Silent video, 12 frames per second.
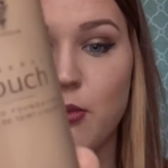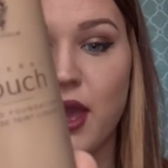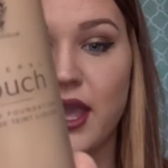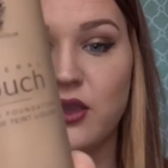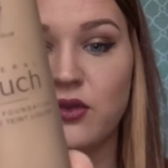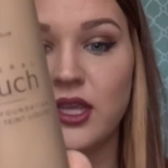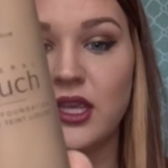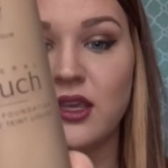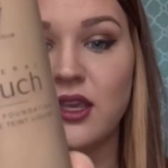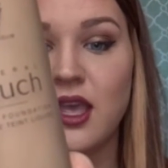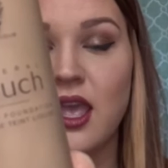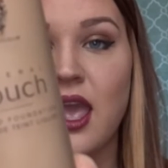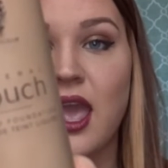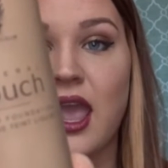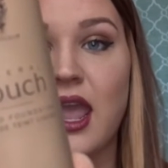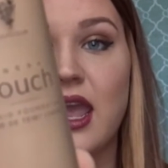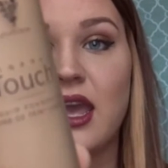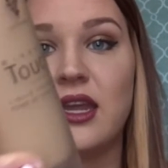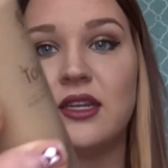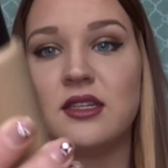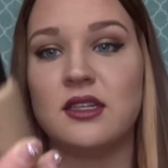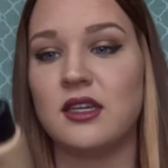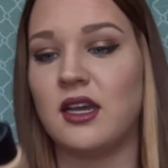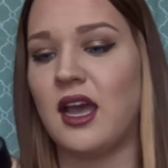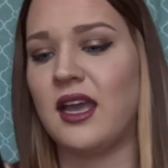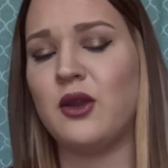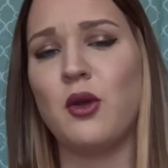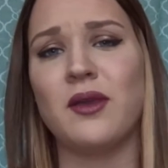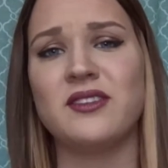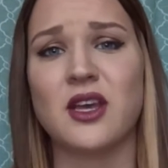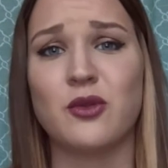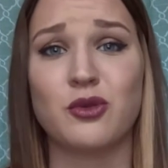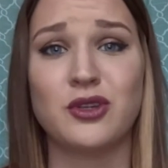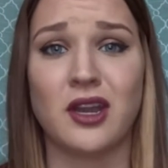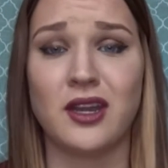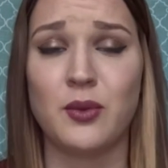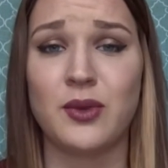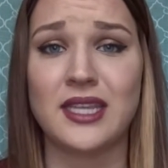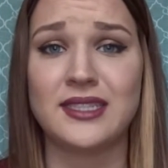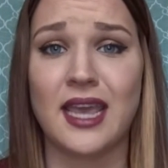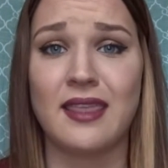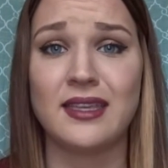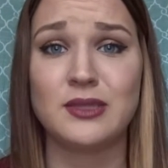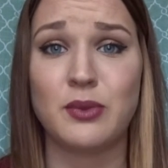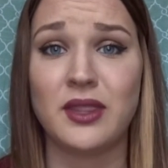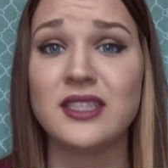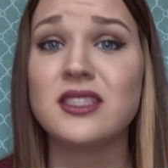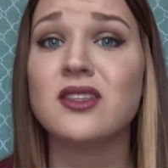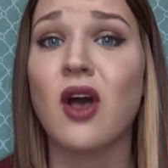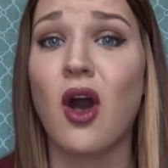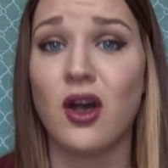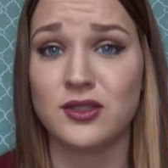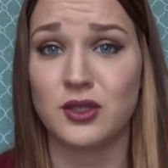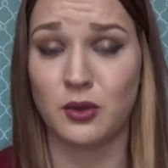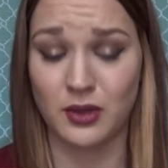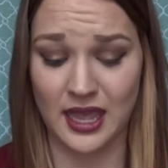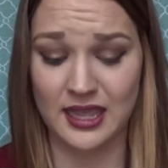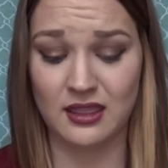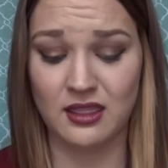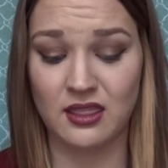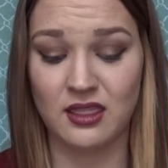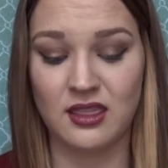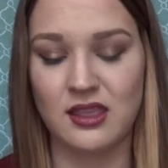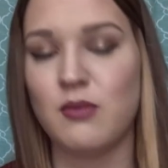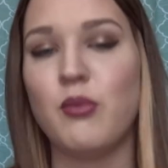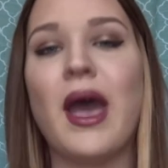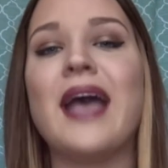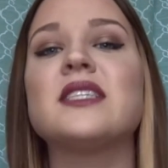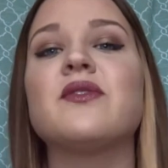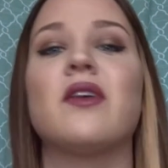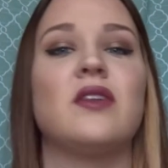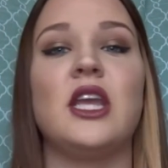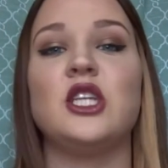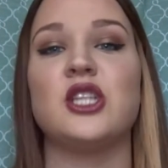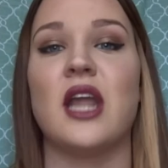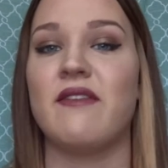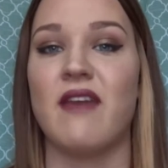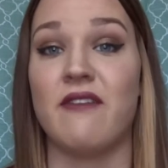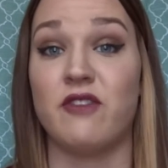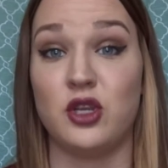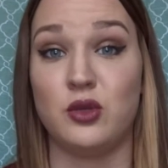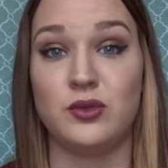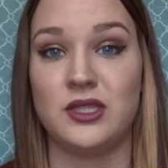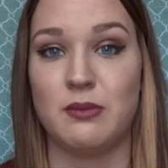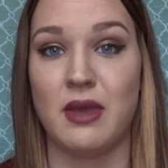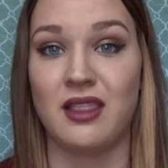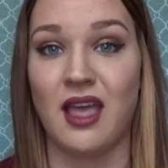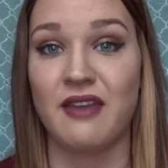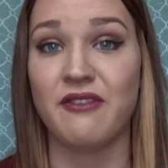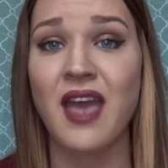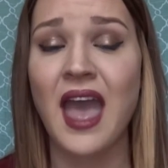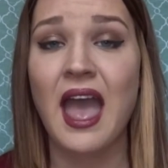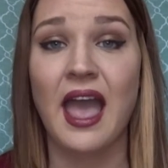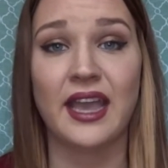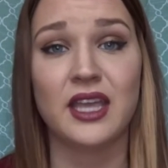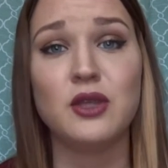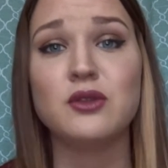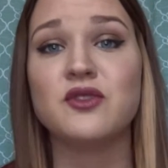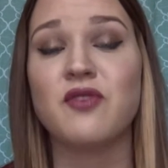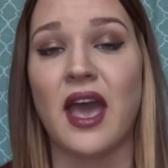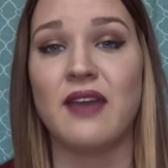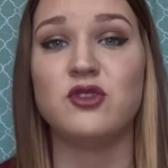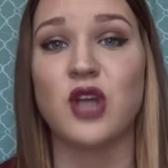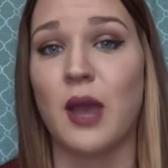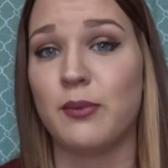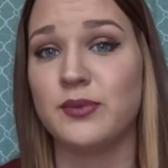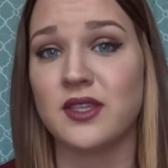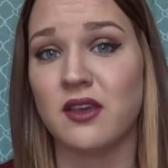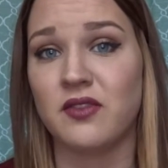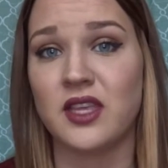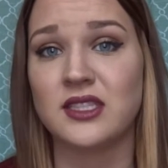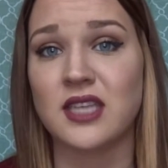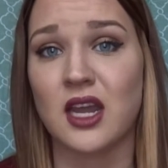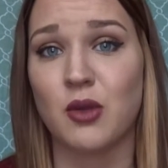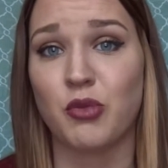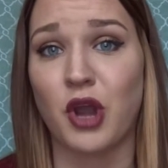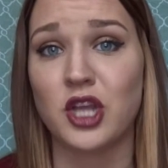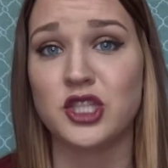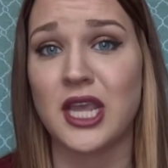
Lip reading: by Younique, and I know I sound redundant when I say this, but this is also like the best foundation I've ever used in my life. I can use 5 drops of this on a brush